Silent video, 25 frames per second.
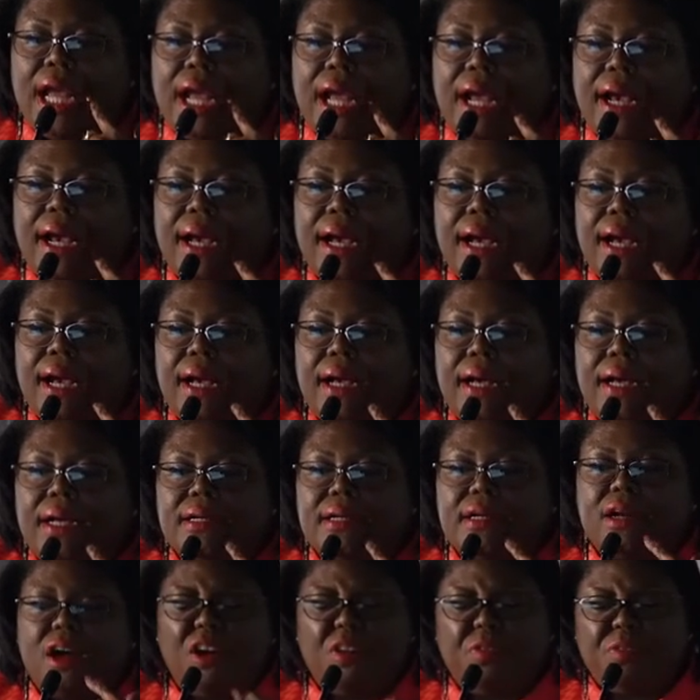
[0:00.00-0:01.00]
a
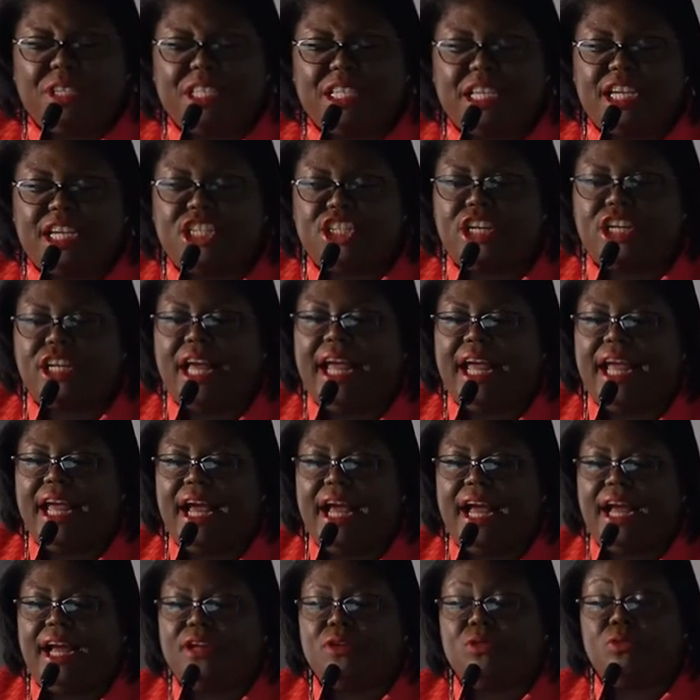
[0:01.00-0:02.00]
conversation I
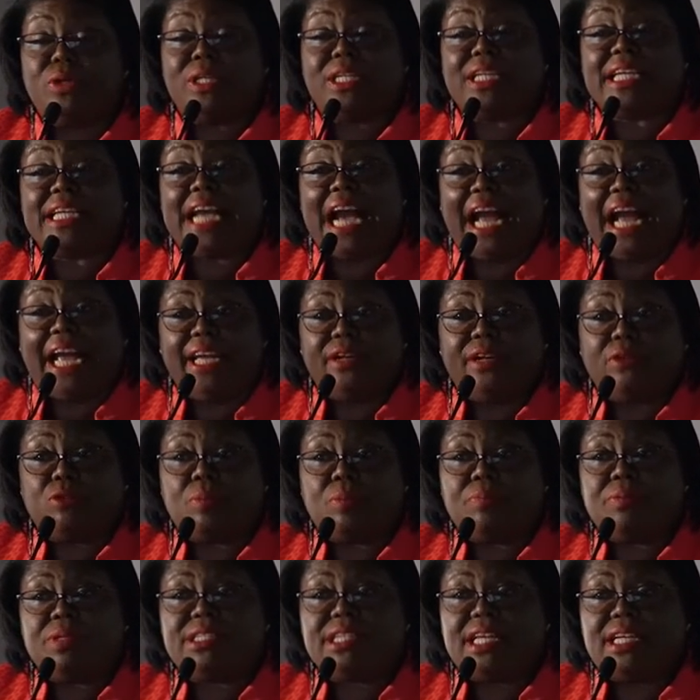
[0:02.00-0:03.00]
had with Gaia,
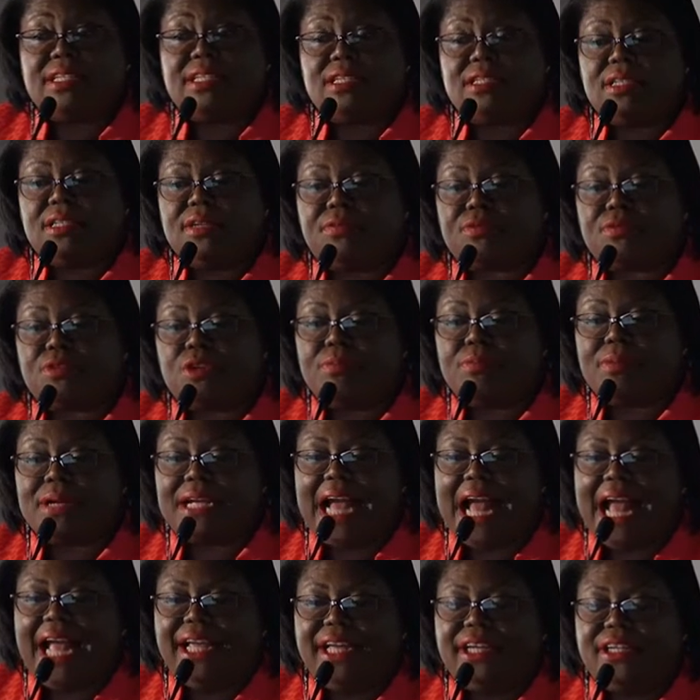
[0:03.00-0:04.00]
representative from
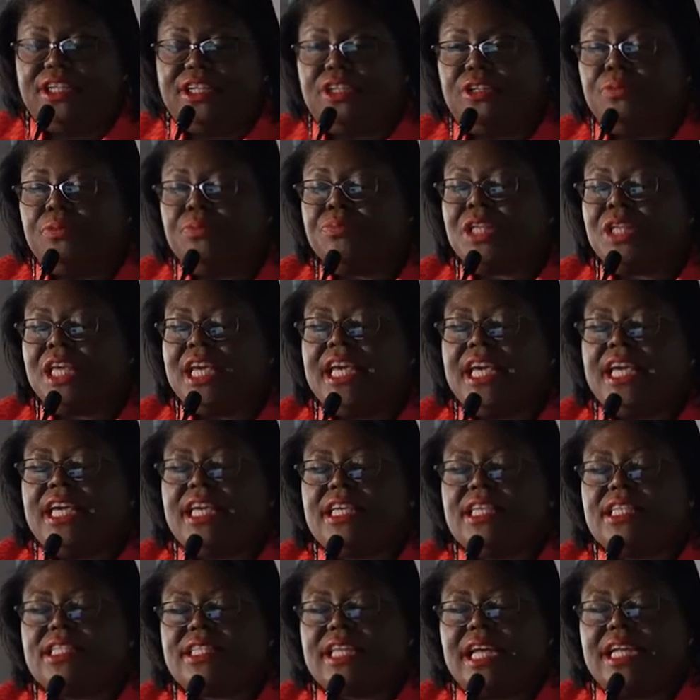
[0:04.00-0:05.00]
Guyana.
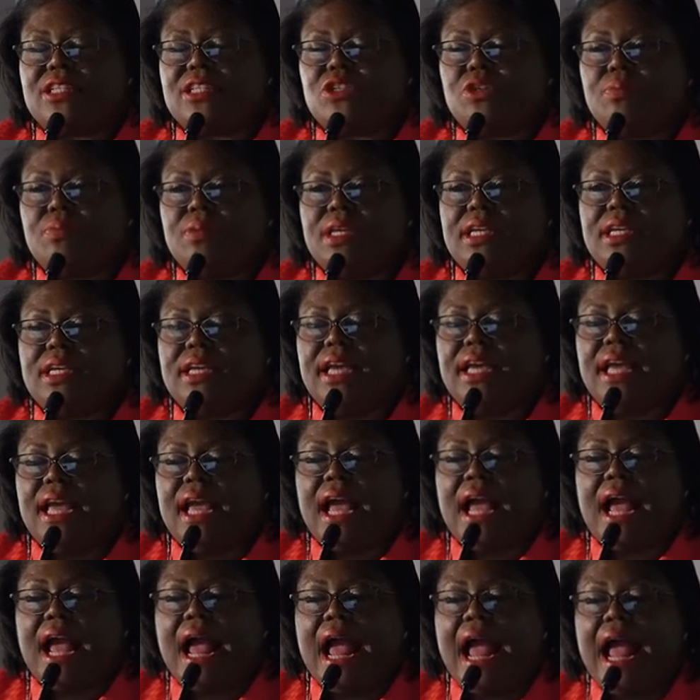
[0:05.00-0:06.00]
He said to me,
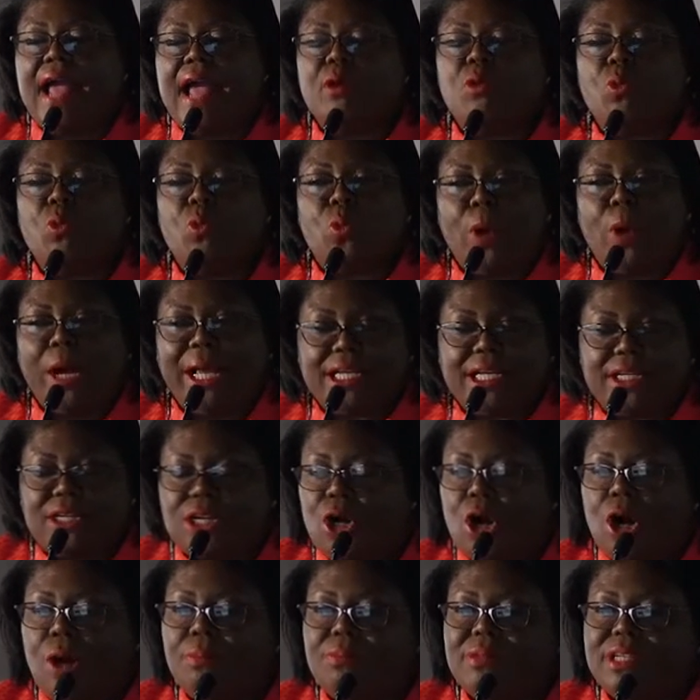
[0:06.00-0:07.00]
I
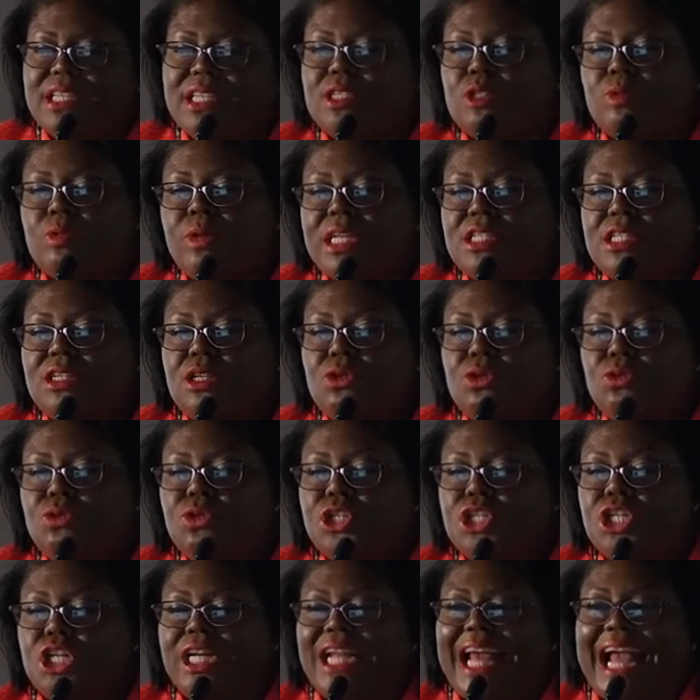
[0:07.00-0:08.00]
welcome this
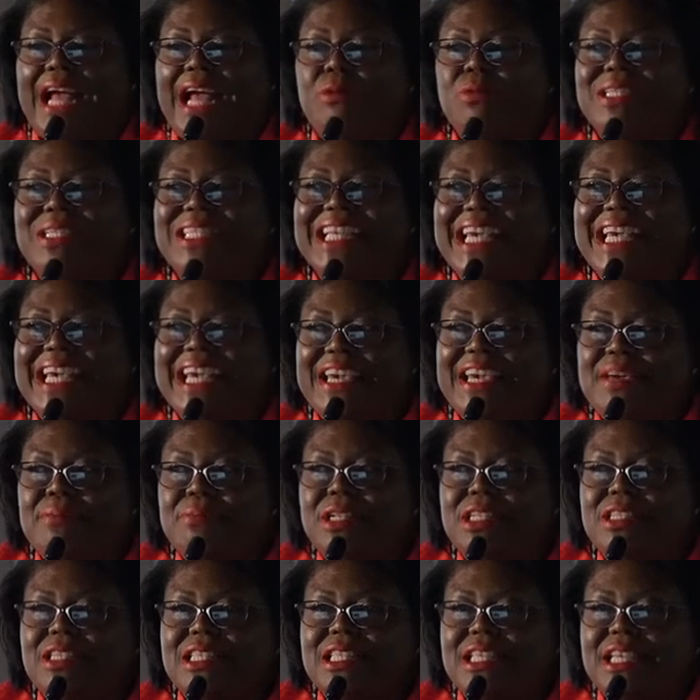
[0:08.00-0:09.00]
resolution. I was
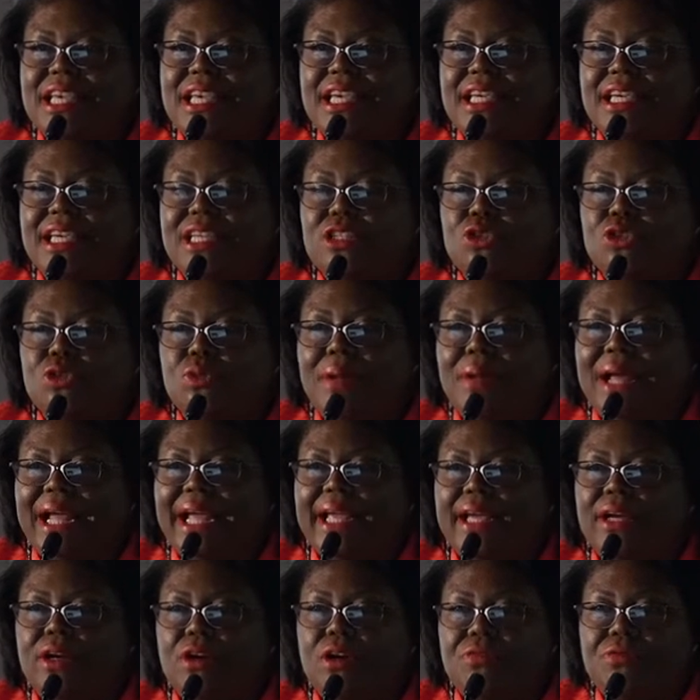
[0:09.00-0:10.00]
able to take it to my
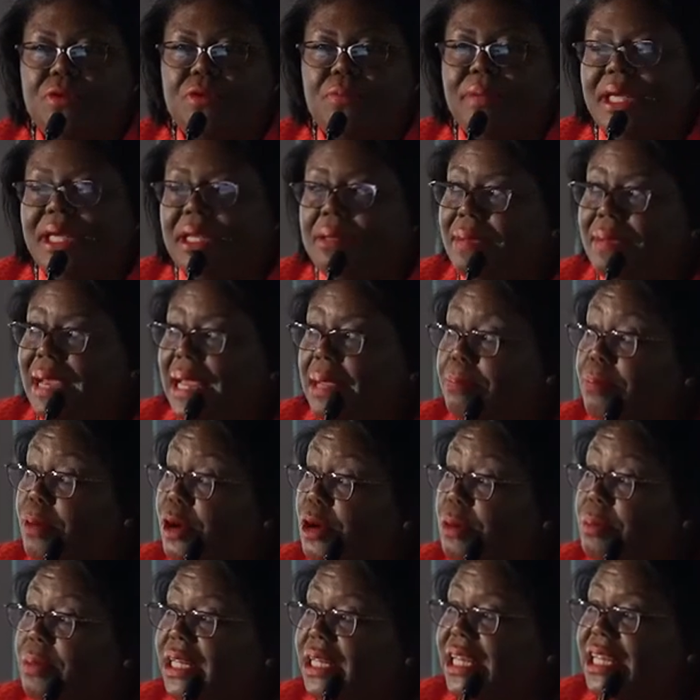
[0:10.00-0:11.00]
government, my
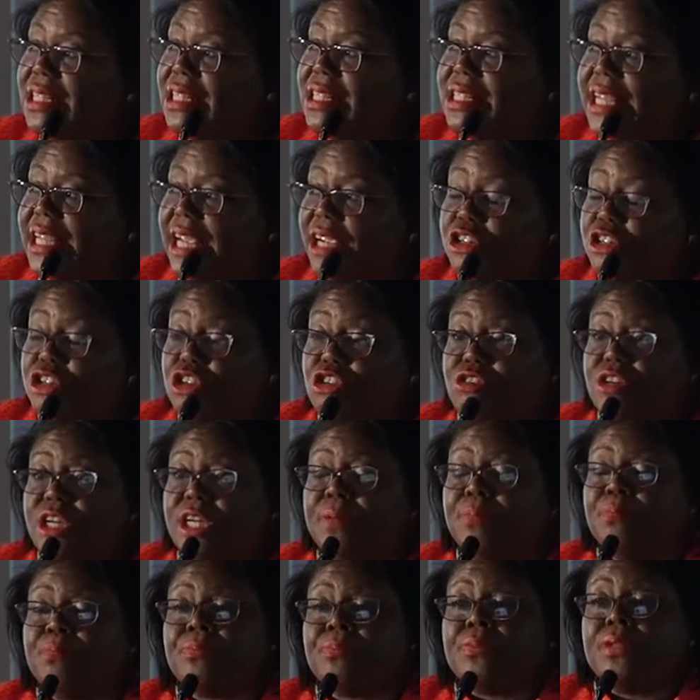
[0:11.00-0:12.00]
permanent secretary.
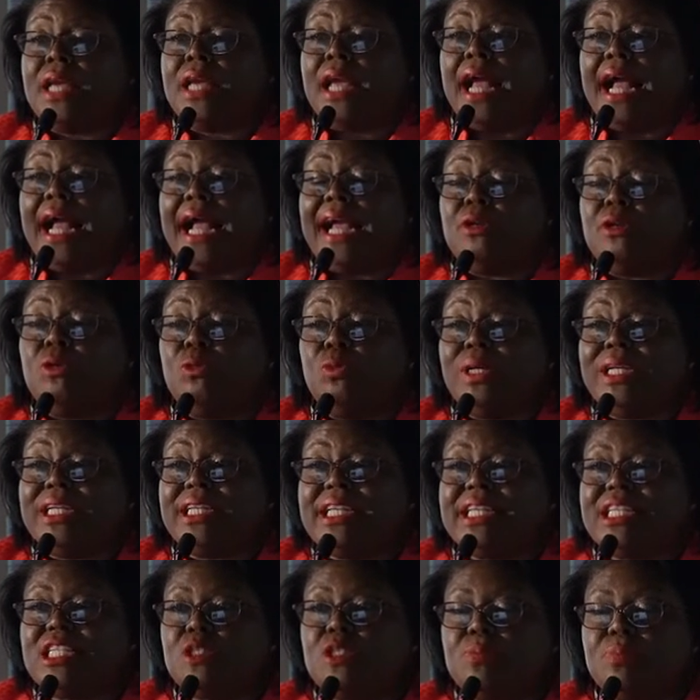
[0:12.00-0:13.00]
And with
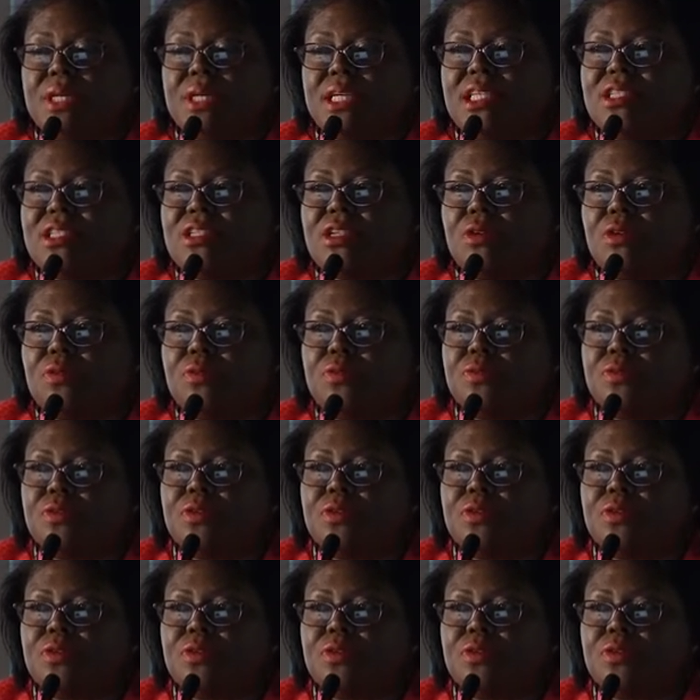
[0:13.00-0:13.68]
this piece of